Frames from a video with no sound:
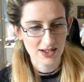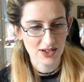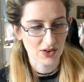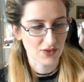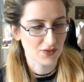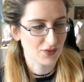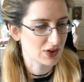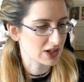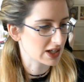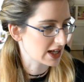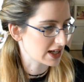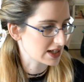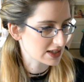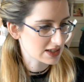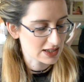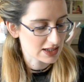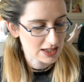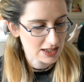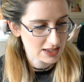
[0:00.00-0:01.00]
funny
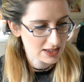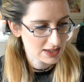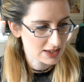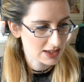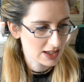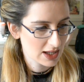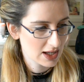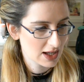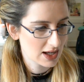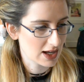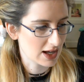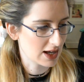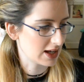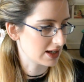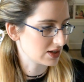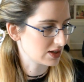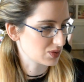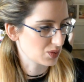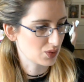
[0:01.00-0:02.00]
antics
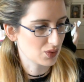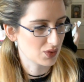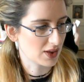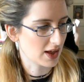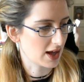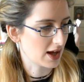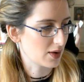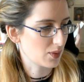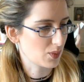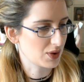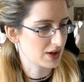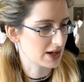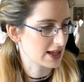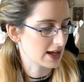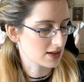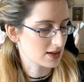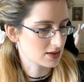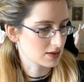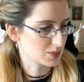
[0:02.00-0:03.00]
and all that, what he
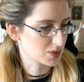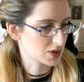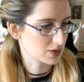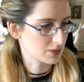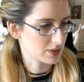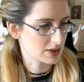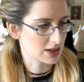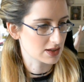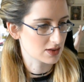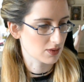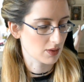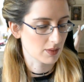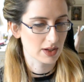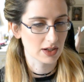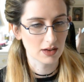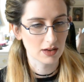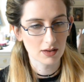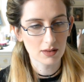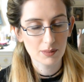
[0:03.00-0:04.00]
gets up to as he's growing
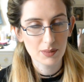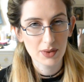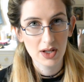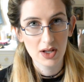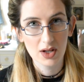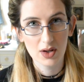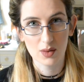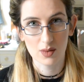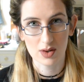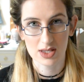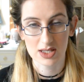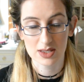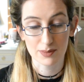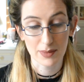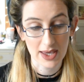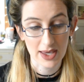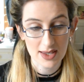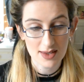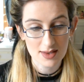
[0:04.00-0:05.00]
up with his
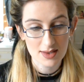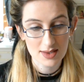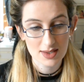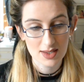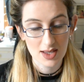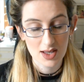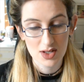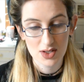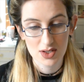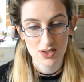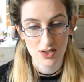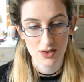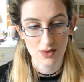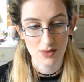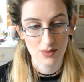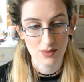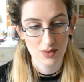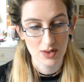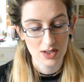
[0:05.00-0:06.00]
mates.
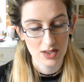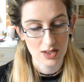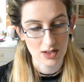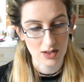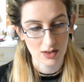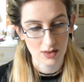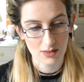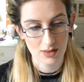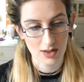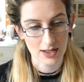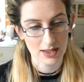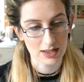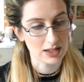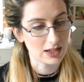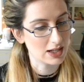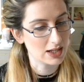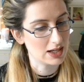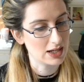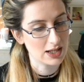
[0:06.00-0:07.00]
So, you know, like
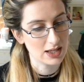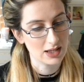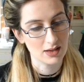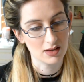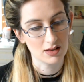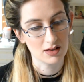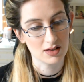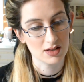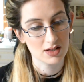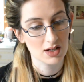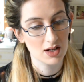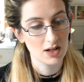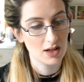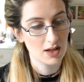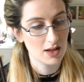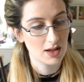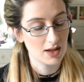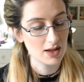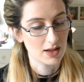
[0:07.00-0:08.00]
Lily and
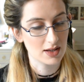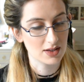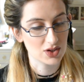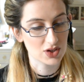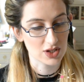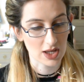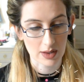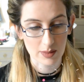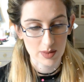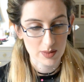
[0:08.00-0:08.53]
James